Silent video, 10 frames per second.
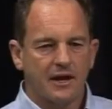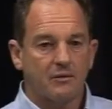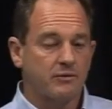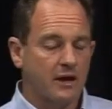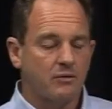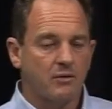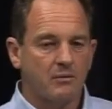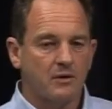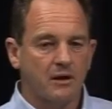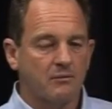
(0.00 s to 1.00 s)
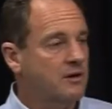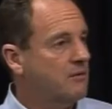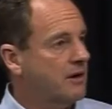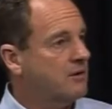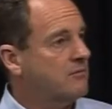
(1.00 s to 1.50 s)
they will, and we
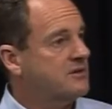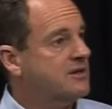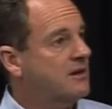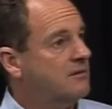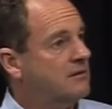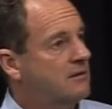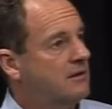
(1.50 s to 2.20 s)
want a good result.